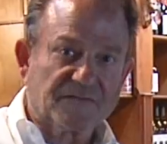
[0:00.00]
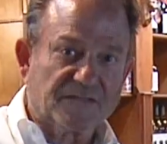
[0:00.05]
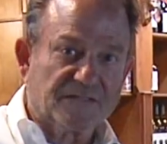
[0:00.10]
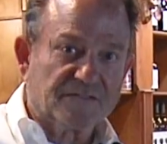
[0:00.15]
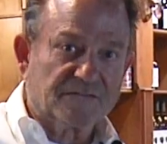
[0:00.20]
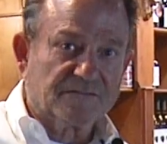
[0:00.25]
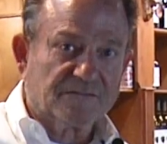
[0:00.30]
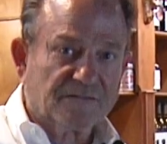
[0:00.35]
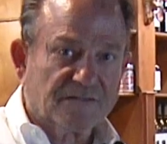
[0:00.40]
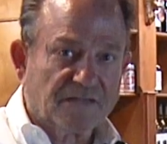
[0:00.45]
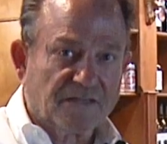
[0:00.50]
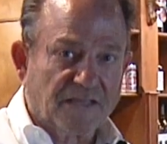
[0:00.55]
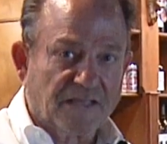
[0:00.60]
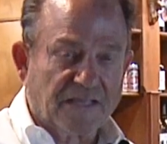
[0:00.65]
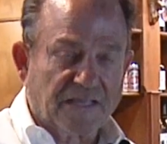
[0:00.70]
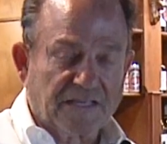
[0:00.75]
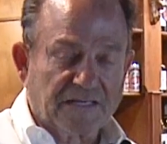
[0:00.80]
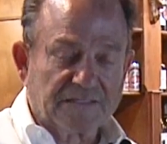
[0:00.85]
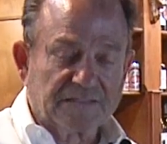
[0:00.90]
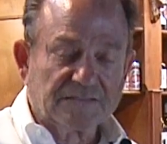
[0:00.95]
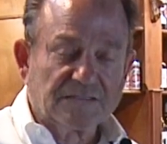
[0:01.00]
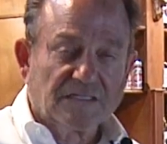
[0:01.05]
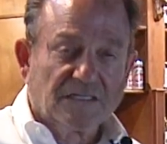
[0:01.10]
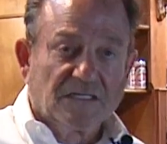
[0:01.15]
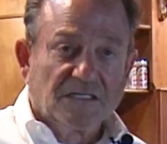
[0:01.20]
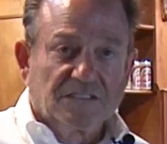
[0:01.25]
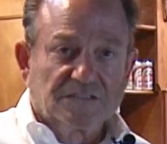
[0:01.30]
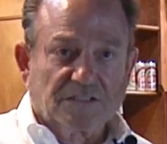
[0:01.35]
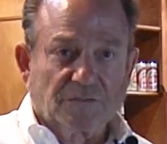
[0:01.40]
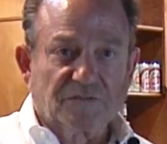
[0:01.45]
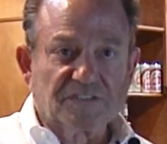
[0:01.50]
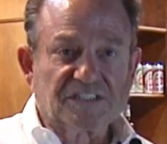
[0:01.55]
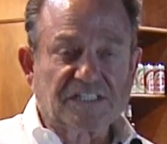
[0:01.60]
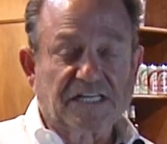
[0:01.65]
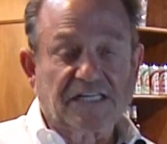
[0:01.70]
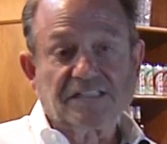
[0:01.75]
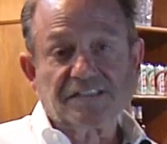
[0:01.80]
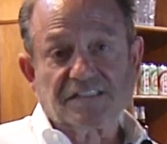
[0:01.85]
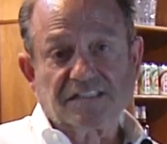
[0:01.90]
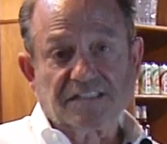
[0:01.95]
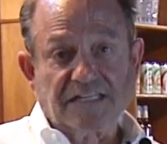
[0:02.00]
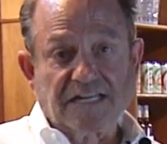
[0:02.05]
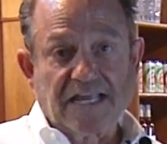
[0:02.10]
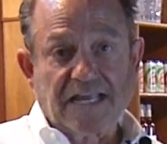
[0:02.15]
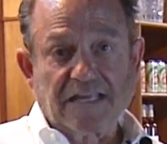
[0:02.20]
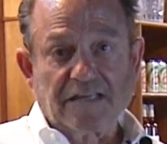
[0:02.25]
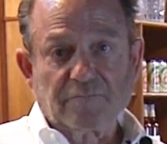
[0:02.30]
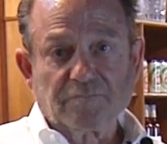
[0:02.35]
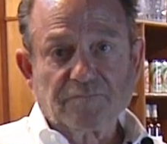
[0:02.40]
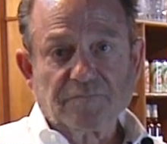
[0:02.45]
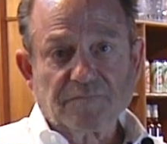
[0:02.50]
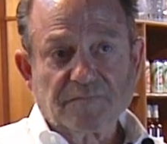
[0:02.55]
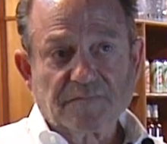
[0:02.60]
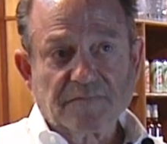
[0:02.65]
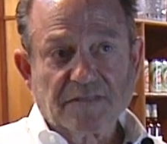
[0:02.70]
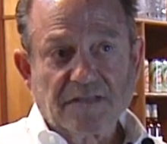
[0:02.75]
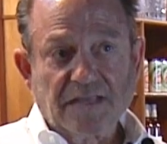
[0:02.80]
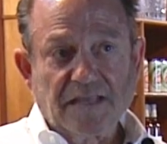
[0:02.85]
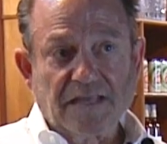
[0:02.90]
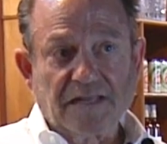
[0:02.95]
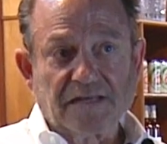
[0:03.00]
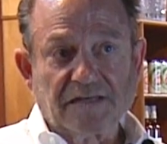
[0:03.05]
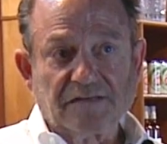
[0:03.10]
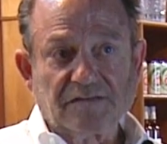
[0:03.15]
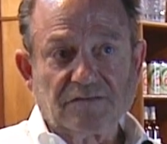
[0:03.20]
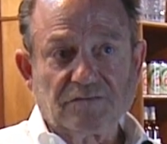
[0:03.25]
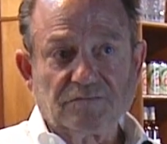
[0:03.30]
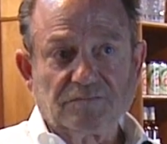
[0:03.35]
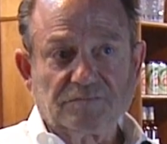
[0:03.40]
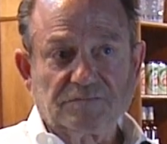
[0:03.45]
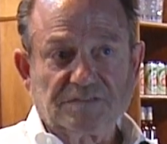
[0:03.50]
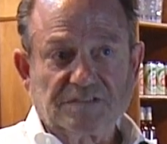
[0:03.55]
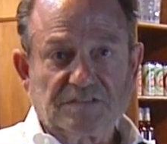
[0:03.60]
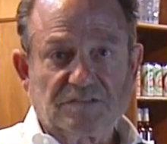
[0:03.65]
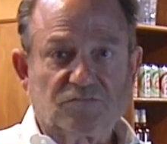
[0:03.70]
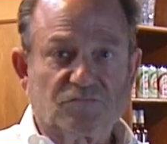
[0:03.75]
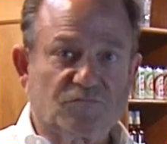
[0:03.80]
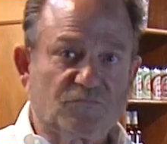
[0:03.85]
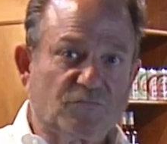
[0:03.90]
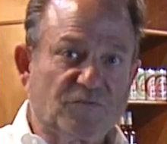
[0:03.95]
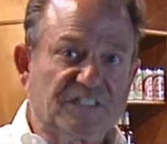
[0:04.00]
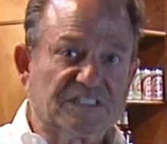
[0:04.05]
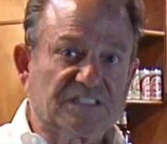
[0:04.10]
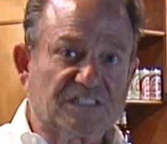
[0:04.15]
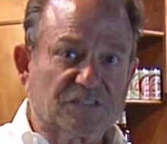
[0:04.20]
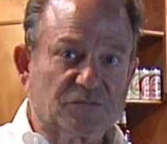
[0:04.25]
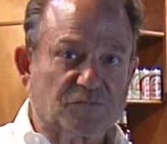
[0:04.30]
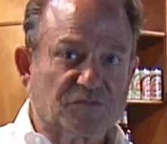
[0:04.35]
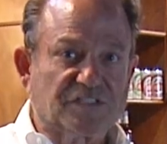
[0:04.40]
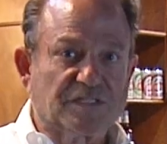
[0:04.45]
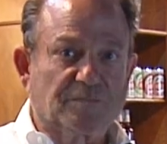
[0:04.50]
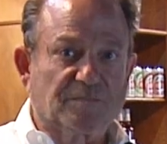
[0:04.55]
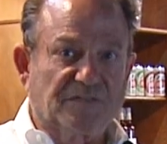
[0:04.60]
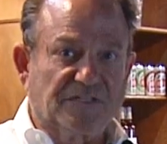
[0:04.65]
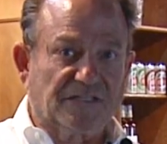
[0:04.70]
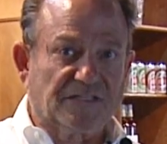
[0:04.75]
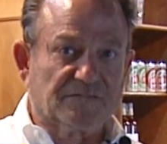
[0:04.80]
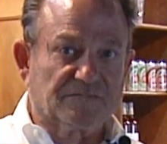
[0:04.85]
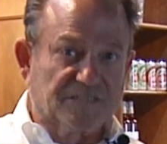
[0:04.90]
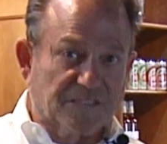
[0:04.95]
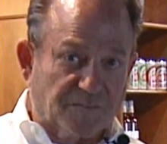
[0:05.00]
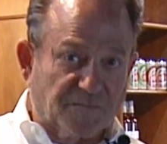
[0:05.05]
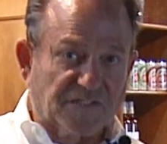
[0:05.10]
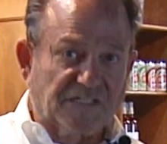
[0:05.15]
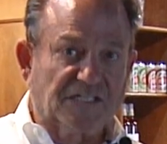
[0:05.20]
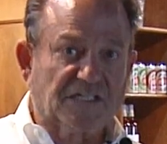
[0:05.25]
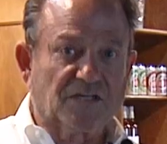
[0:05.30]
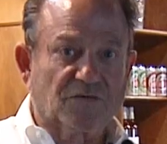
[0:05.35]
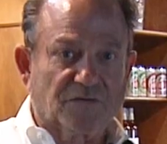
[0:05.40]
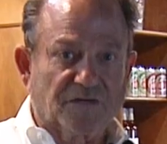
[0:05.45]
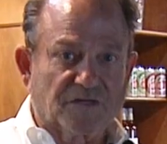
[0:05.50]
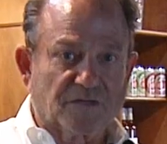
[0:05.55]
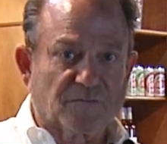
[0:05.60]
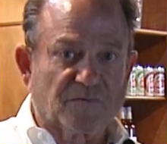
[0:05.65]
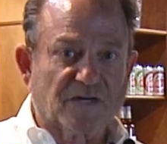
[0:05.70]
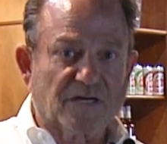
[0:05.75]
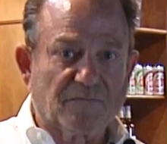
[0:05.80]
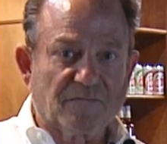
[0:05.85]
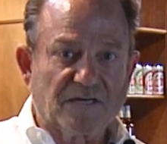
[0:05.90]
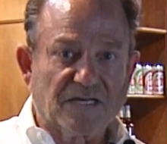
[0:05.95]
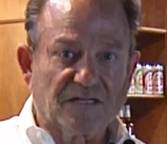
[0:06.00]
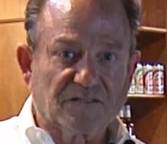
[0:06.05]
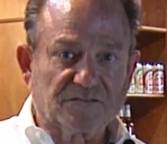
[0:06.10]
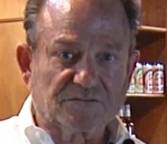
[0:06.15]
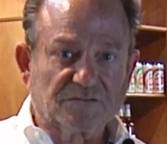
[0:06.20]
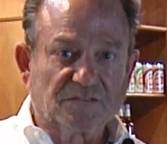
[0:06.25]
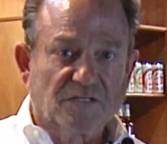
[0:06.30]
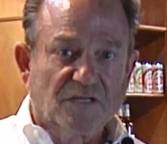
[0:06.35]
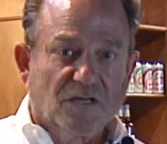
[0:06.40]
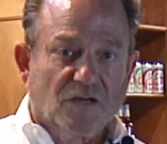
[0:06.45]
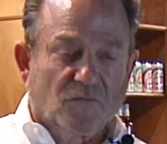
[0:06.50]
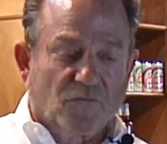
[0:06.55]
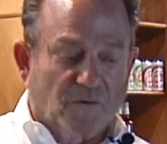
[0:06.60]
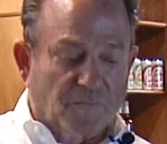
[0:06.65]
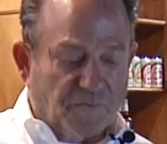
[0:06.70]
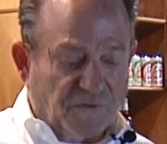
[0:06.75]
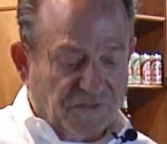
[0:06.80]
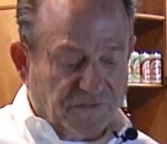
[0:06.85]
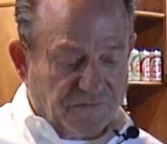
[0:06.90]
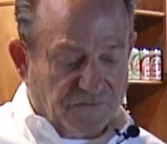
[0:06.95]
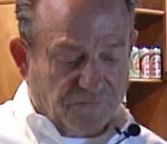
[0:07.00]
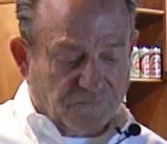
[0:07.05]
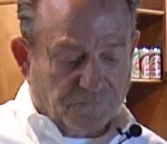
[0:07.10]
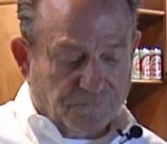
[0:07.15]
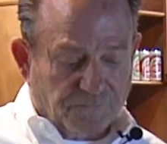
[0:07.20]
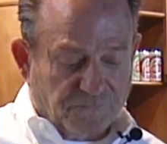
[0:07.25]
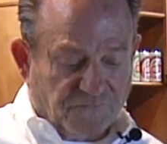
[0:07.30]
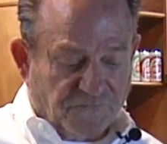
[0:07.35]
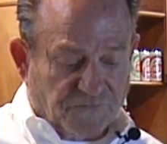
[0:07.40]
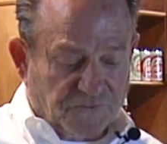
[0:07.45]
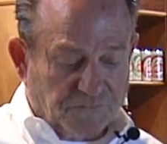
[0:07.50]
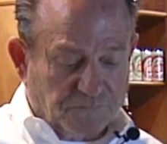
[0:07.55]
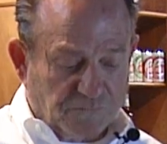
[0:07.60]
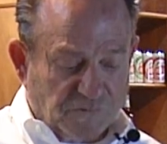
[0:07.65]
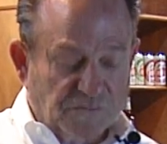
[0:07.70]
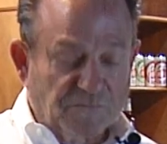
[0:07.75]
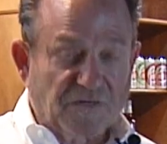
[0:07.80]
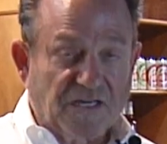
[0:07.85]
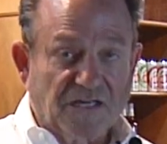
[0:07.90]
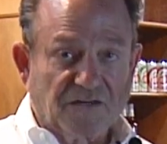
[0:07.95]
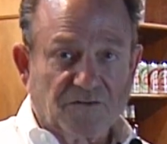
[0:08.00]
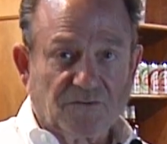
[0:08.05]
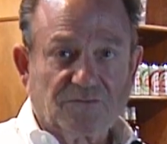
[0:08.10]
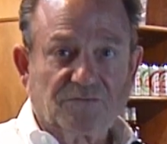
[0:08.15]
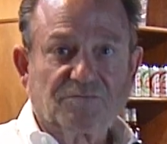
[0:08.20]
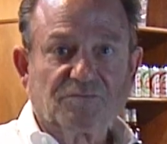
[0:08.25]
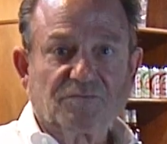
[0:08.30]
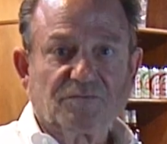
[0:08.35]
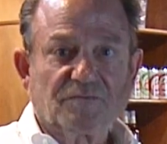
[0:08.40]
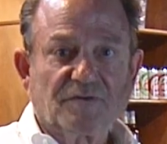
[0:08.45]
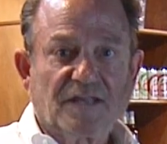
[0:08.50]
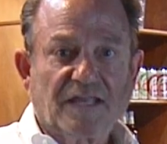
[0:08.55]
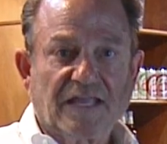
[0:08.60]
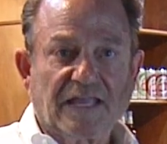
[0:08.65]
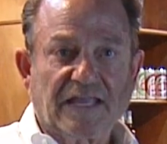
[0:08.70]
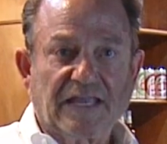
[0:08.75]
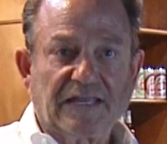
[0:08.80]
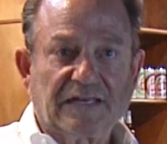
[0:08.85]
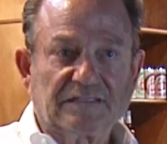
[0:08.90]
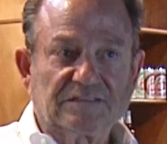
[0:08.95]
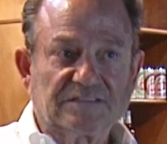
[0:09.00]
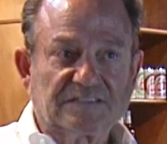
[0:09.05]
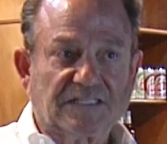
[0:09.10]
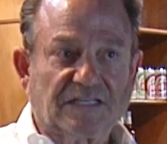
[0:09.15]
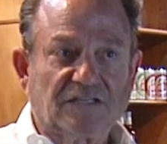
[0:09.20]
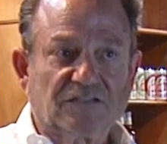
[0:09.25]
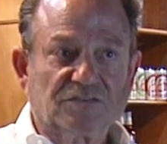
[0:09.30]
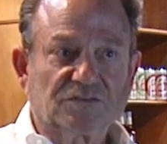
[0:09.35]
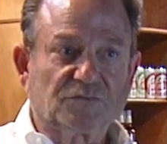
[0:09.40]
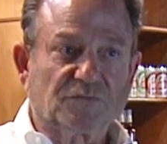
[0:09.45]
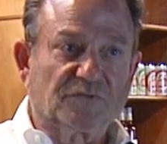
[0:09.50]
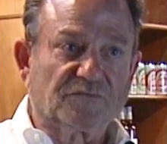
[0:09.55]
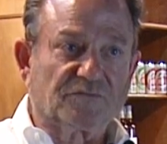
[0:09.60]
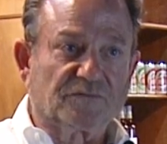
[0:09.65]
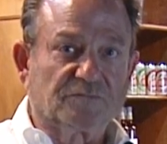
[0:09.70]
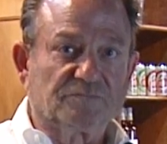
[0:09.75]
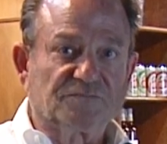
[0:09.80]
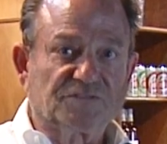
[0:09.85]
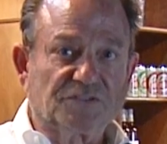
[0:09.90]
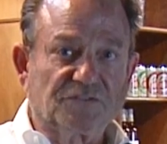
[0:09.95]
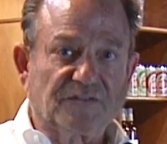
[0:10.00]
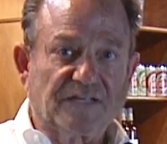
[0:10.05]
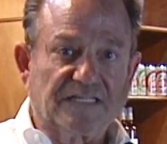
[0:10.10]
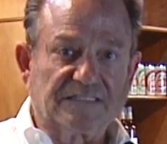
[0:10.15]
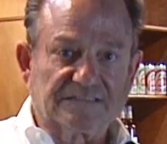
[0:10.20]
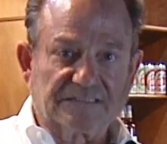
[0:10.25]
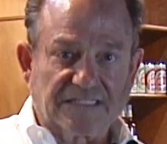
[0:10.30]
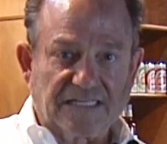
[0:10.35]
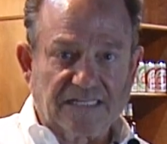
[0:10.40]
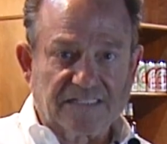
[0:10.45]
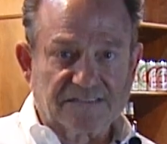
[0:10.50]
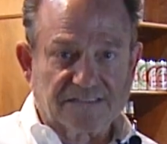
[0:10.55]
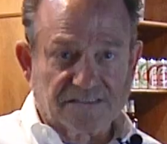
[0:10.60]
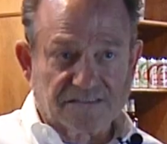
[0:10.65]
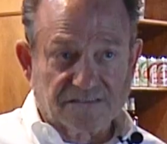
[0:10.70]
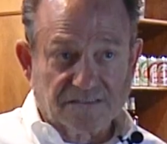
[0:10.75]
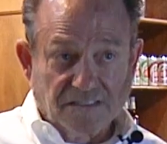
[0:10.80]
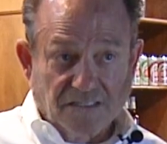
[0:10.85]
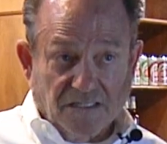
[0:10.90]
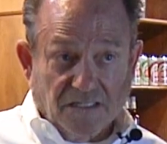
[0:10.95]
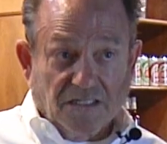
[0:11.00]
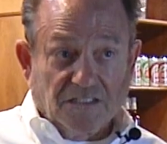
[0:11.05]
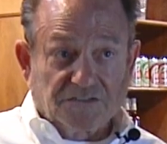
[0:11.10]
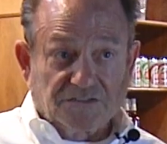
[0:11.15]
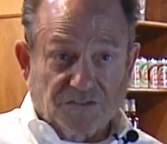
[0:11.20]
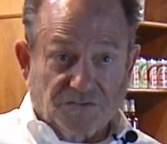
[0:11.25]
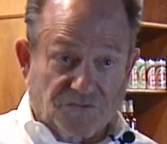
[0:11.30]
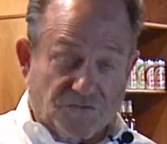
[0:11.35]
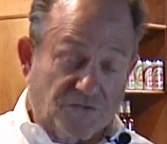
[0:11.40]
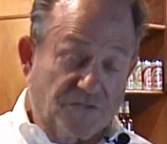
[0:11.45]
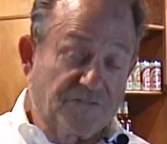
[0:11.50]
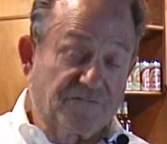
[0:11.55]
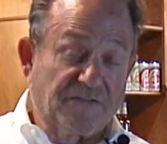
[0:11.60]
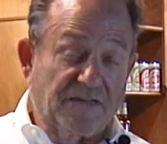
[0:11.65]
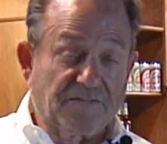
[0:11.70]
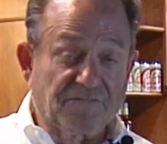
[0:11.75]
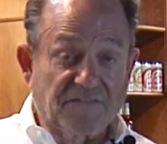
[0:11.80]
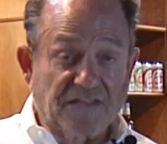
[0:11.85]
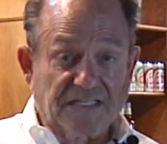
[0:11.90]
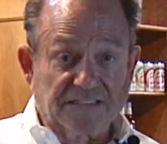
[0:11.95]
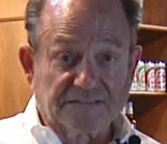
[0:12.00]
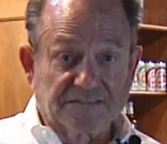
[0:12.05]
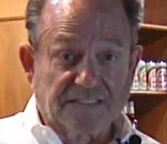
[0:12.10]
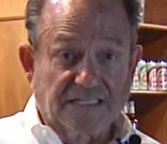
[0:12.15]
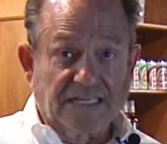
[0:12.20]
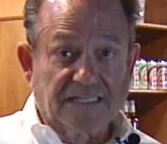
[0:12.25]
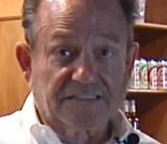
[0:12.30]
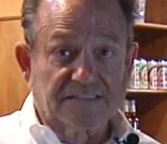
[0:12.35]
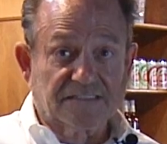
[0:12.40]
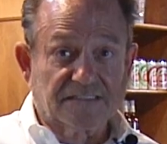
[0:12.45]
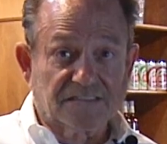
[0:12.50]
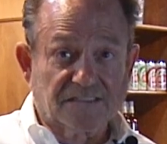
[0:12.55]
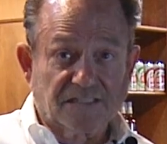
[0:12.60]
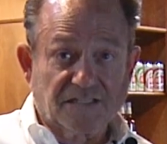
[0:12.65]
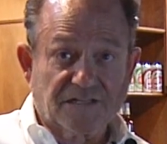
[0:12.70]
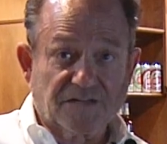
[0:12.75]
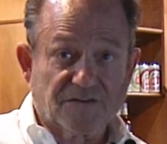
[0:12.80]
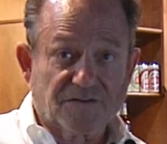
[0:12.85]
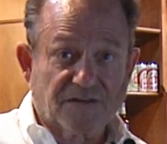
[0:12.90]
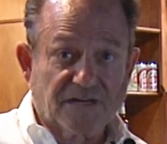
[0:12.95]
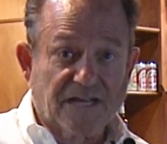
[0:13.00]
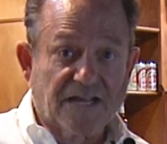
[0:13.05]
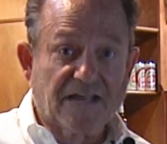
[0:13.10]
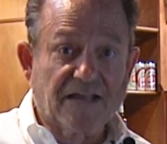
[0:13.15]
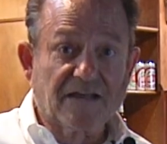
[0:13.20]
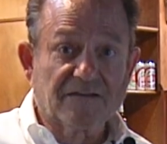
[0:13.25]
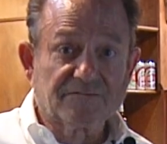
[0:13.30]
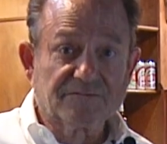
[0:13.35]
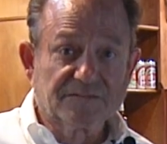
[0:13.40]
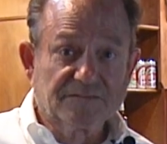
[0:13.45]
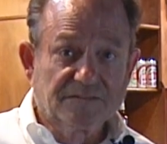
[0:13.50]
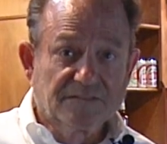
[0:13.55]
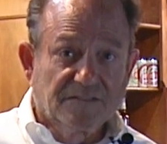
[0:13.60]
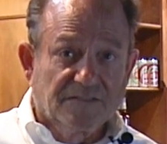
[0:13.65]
then. And so we changed the name, and Rieslings were typically in green or brown bottles. We put it in the blue bottle, and sales went from 2,000 cases to 35,000 cases in a year and a half.